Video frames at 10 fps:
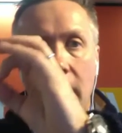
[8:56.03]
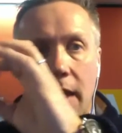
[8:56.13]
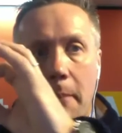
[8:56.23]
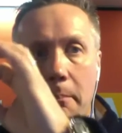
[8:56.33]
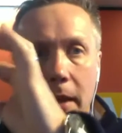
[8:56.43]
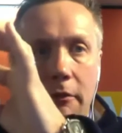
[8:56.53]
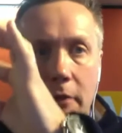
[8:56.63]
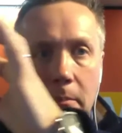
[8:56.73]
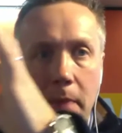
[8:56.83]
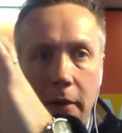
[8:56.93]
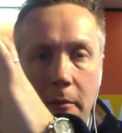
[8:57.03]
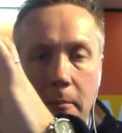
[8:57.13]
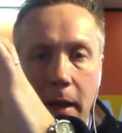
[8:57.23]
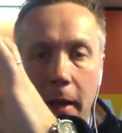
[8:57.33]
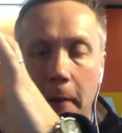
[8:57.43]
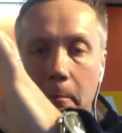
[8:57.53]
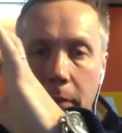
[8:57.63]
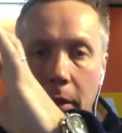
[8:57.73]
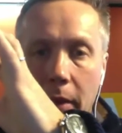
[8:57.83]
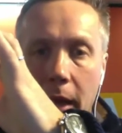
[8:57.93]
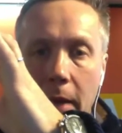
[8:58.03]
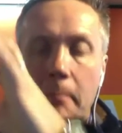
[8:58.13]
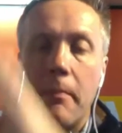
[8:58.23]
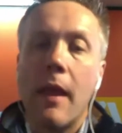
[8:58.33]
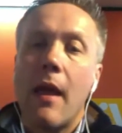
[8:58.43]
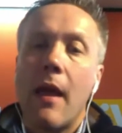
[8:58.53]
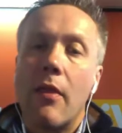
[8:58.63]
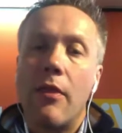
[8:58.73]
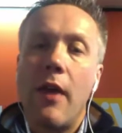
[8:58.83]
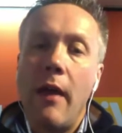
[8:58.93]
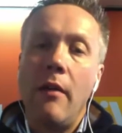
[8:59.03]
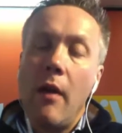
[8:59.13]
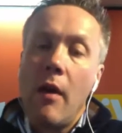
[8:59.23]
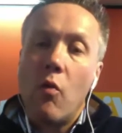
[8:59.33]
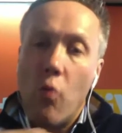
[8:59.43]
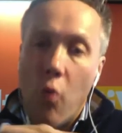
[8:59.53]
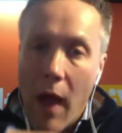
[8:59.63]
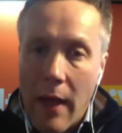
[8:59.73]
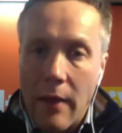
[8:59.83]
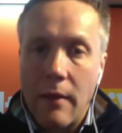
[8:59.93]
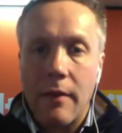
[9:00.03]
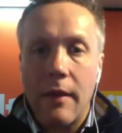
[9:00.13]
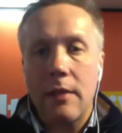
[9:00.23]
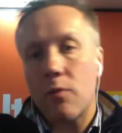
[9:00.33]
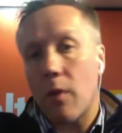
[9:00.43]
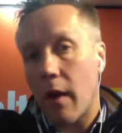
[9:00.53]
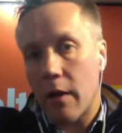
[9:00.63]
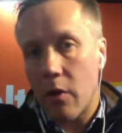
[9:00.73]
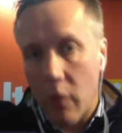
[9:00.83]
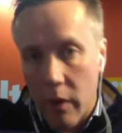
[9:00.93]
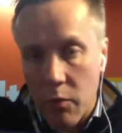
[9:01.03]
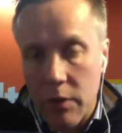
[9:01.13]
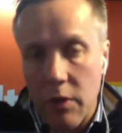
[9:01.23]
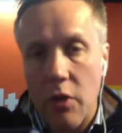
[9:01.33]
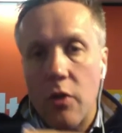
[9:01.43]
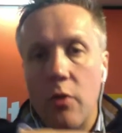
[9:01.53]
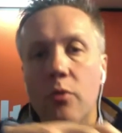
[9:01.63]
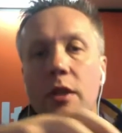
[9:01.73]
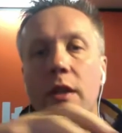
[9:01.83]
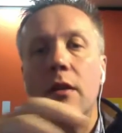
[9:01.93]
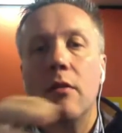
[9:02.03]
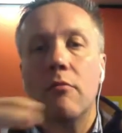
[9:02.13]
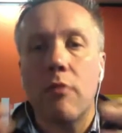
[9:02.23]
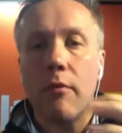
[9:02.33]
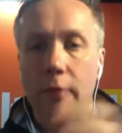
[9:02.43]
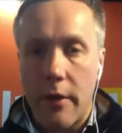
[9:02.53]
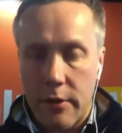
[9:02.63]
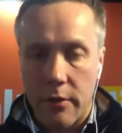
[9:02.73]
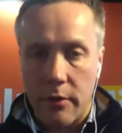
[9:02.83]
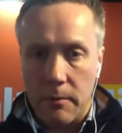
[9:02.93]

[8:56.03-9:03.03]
get bigger and bigger and bigger. Okay? Mm-hmm. Then when there's what I coined was a Udin reversal.